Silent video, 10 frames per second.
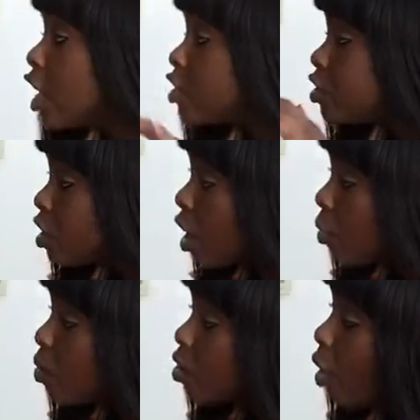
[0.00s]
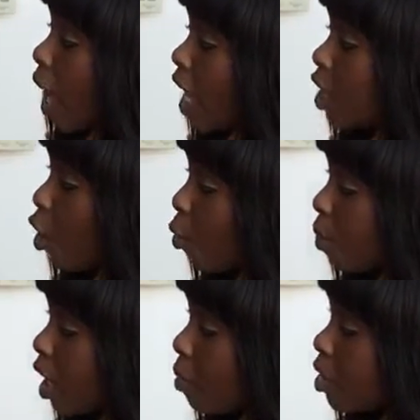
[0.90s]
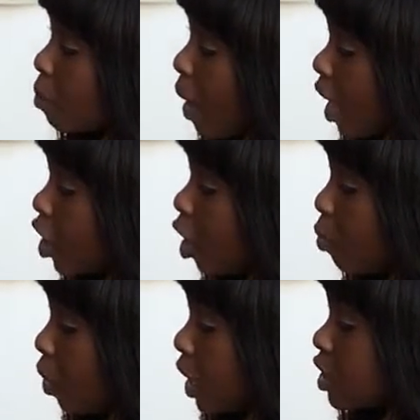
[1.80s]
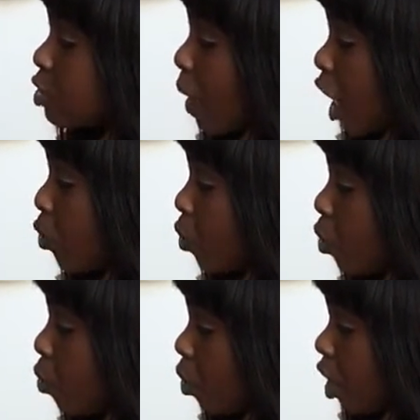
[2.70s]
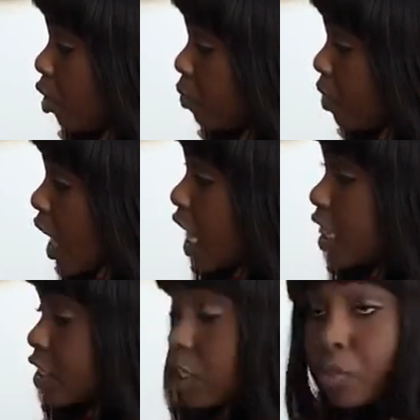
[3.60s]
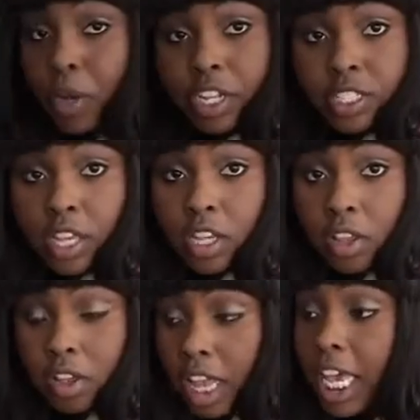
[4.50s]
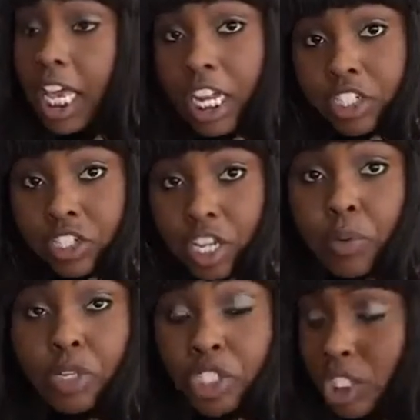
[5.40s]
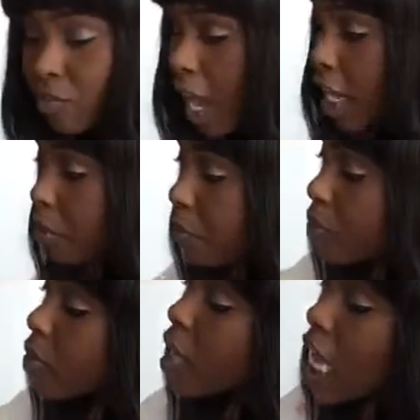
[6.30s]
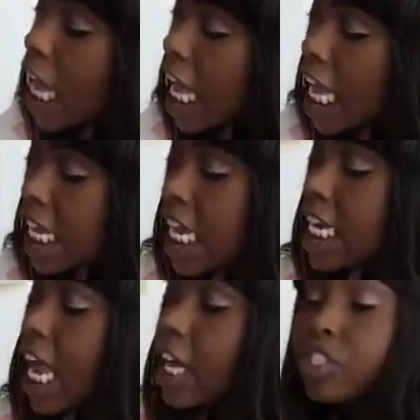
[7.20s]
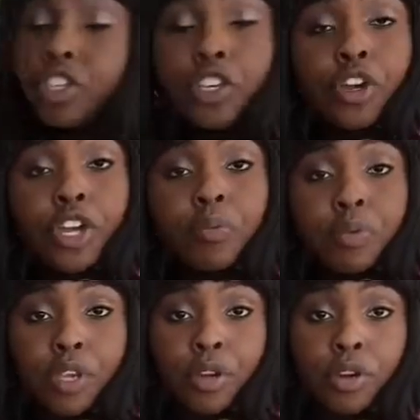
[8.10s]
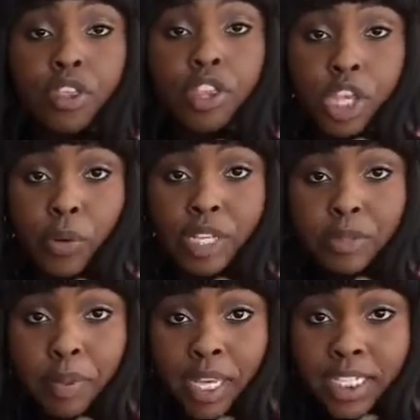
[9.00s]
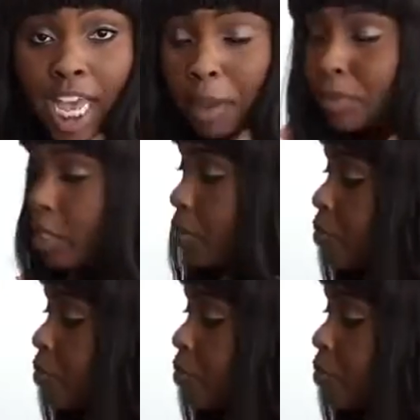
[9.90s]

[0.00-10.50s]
So go ahead and open up the backyard brain spiker recorder. This is what it's going to look like initially, which is fine. Connect to your computer the USB adapter.